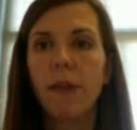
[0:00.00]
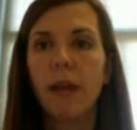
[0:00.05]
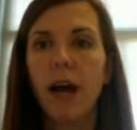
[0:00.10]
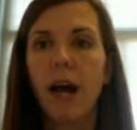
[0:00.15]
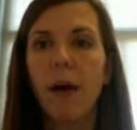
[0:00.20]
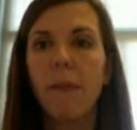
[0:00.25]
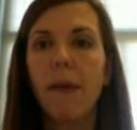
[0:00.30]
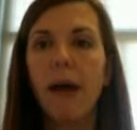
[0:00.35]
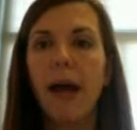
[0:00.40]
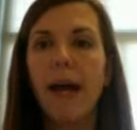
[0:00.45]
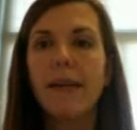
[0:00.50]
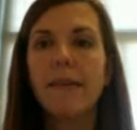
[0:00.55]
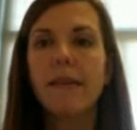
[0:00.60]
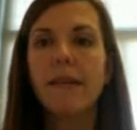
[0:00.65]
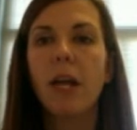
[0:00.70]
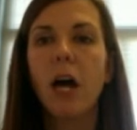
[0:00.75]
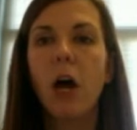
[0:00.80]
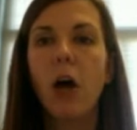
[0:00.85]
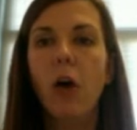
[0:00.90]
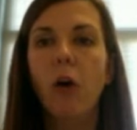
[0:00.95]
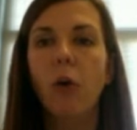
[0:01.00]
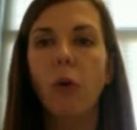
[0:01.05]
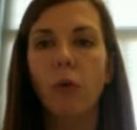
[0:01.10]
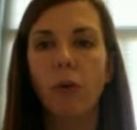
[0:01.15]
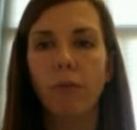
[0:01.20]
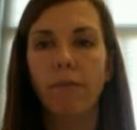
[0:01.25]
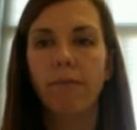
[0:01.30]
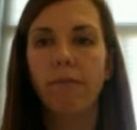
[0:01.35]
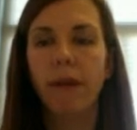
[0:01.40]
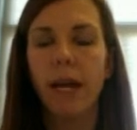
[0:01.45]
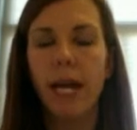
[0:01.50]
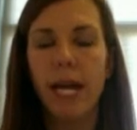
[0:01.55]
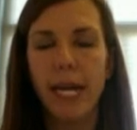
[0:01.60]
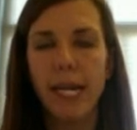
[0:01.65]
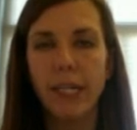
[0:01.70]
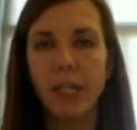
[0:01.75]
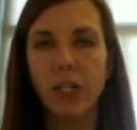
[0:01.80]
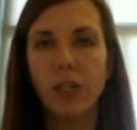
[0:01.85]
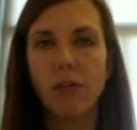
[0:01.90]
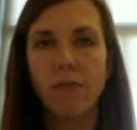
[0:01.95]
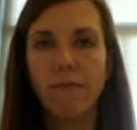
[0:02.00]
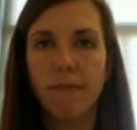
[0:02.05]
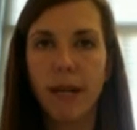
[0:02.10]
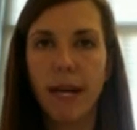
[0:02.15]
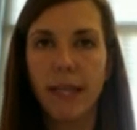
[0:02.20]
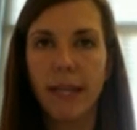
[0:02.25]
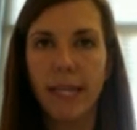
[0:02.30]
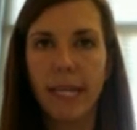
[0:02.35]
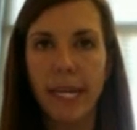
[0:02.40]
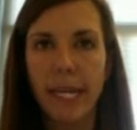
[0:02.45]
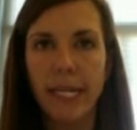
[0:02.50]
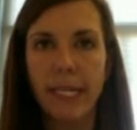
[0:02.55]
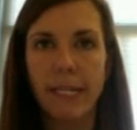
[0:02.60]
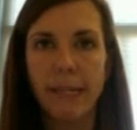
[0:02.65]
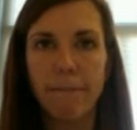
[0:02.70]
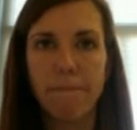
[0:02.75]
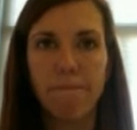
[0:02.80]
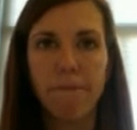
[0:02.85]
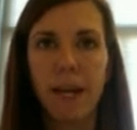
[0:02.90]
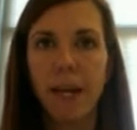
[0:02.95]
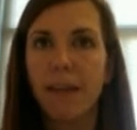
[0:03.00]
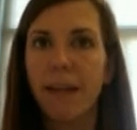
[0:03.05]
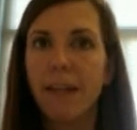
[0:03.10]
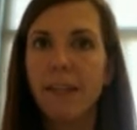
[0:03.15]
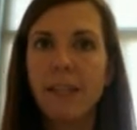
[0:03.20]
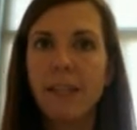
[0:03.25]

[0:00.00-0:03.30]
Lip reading: has an OH at the end, and that's